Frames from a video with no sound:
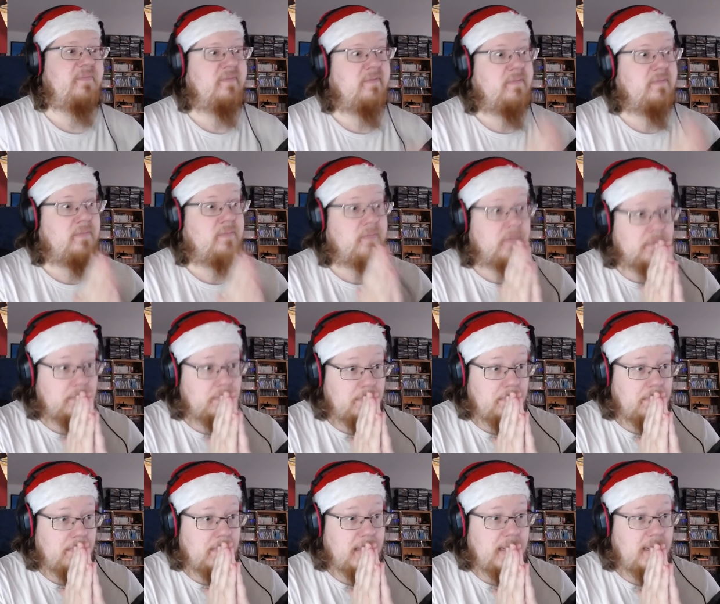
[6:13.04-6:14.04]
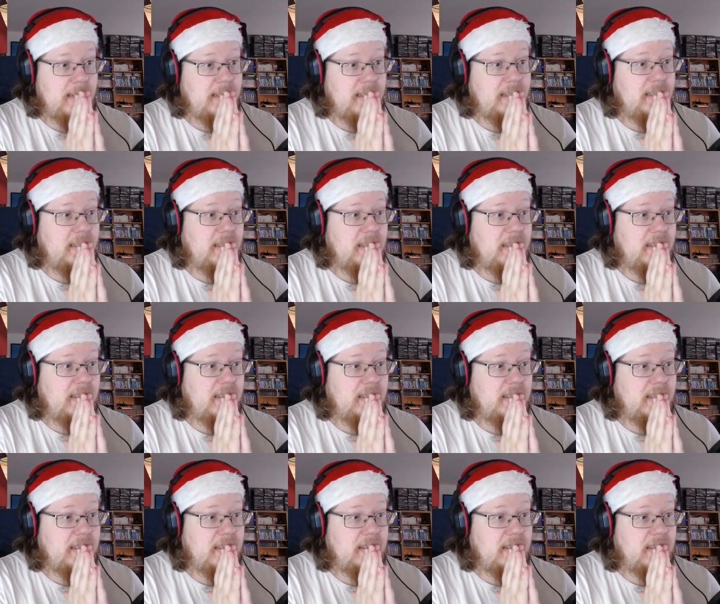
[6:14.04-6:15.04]

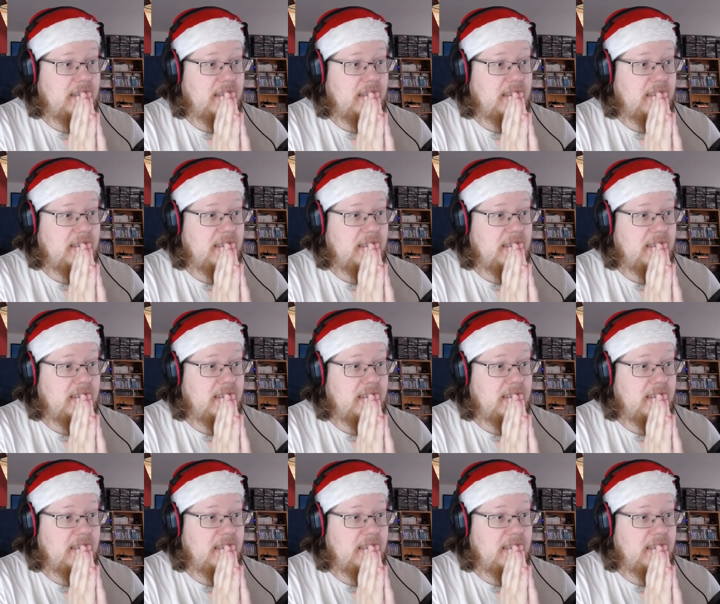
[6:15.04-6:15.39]
(silence)